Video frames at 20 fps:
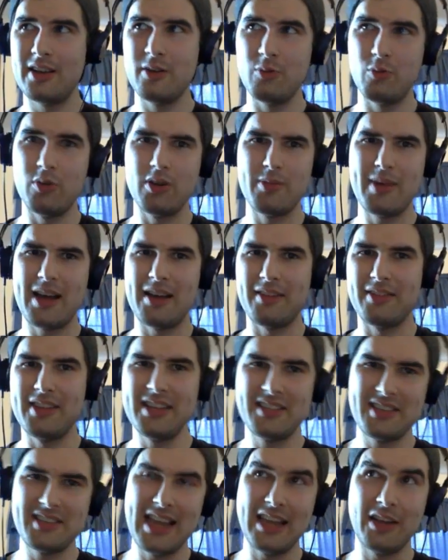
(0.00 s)
what about
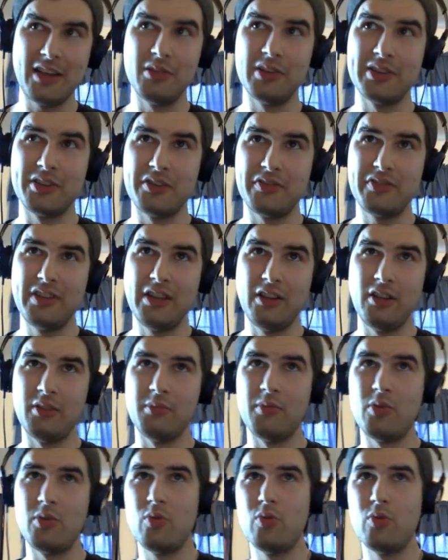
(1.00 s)
this angle in a film,